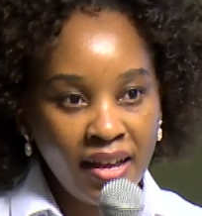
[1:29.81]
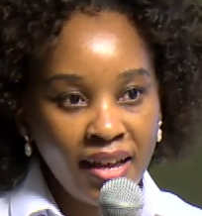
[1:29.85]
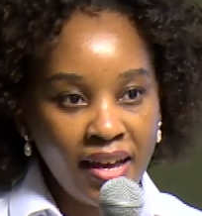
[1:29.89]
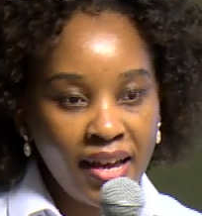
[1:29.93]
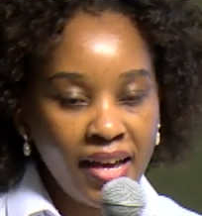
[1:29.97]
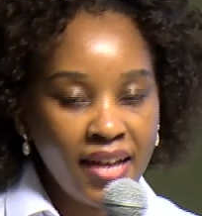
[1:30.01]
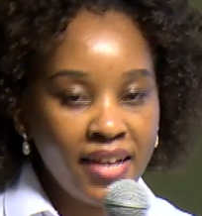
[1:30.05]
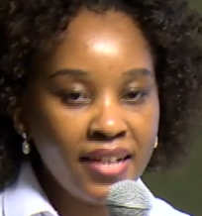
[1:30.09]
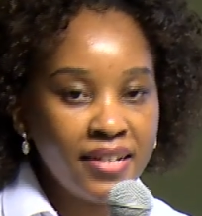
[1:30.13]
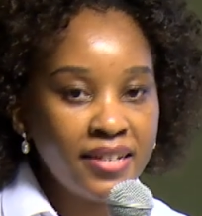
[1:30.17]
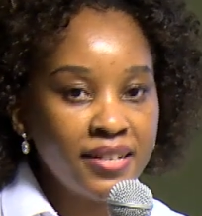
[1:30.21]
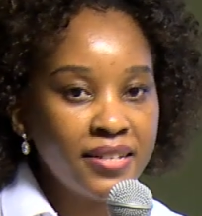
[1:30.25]

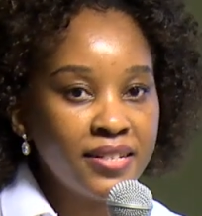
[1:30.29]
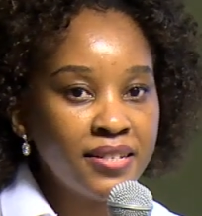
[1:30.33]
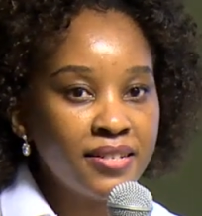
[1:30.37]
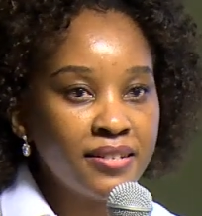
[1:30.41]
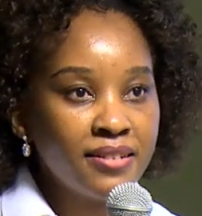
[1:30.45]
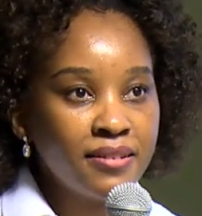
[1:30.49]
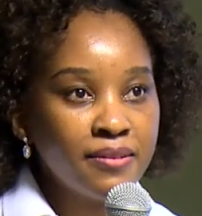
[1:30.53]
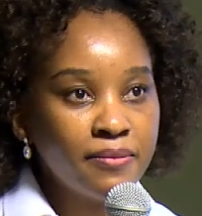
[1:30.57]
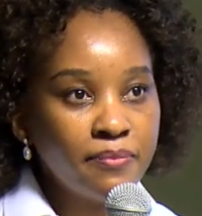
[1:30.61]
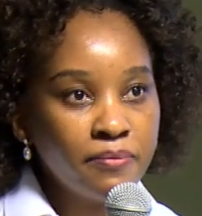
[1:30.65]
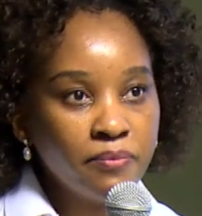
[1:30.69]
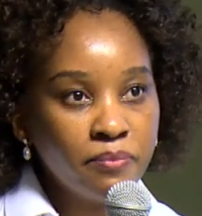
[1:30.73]
And
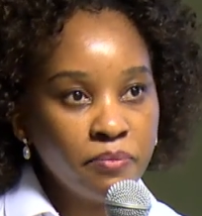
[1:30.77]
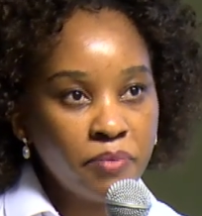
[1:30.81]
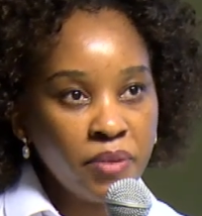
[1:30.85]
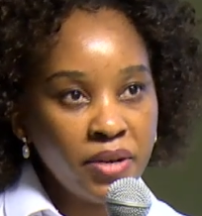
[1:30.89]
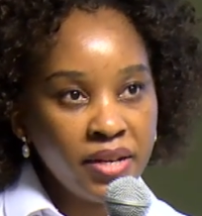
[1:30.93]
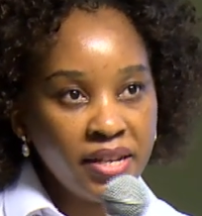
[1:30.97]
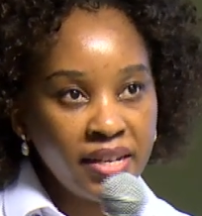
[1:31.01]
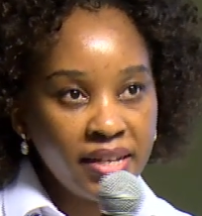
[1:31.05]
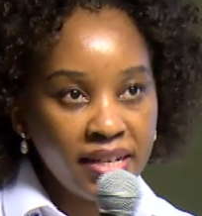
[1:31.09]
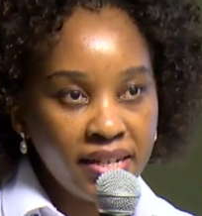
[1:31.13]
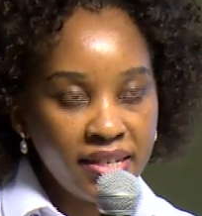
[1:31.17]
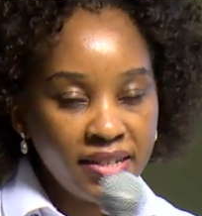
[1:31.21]

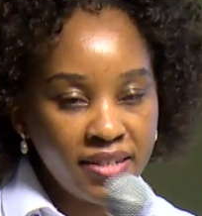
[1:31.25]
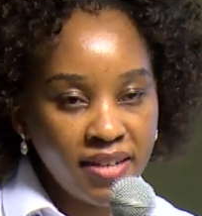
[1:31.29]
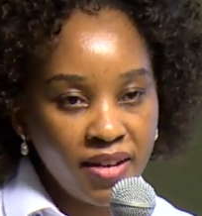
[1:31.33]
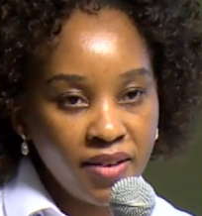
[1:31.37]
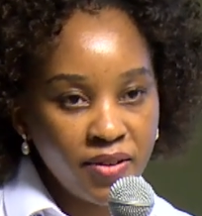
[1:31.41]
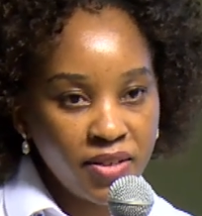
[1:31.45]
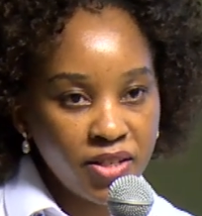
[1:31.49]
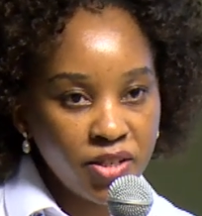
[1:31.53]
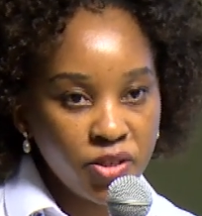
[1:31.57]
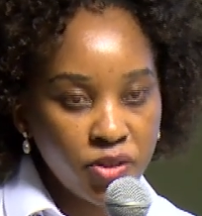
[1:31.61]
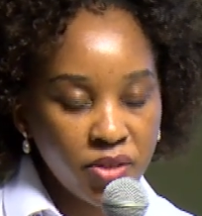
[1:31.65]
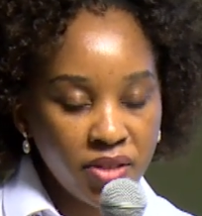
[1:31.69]
bringing it
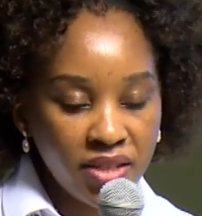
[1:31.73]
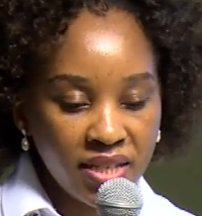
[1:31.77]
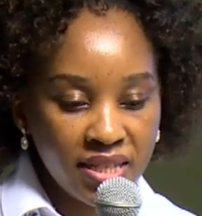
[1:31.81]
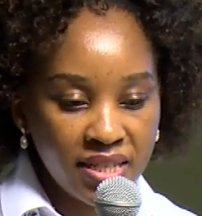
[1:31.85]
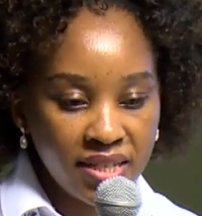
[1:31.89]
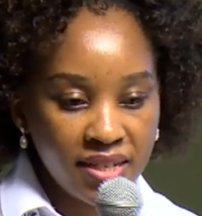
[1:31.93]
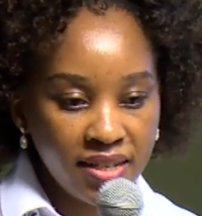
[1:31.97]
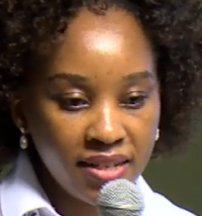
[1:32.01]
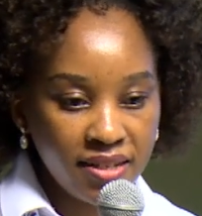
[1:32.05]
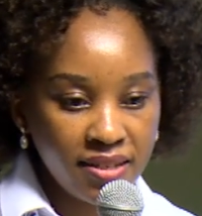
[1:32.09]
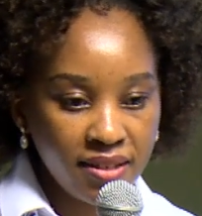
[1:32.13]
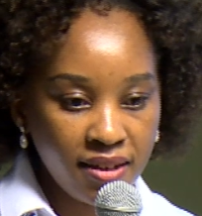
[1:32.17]
down into the
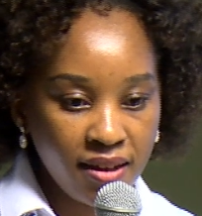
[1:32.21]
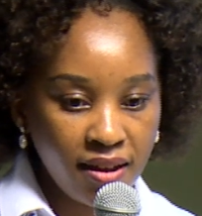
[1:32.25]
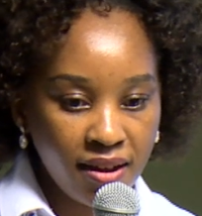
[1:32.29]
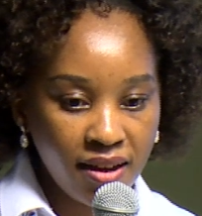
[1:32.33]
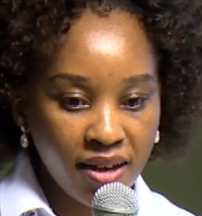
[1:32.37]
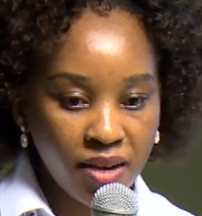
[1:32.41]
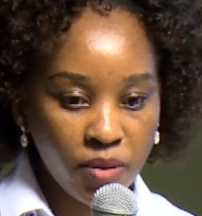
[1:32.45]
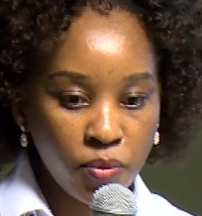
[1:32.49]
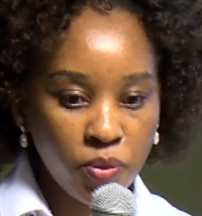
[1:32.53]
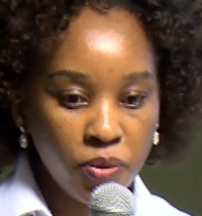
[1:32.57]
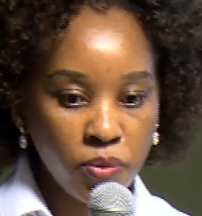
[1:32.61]
CSRR,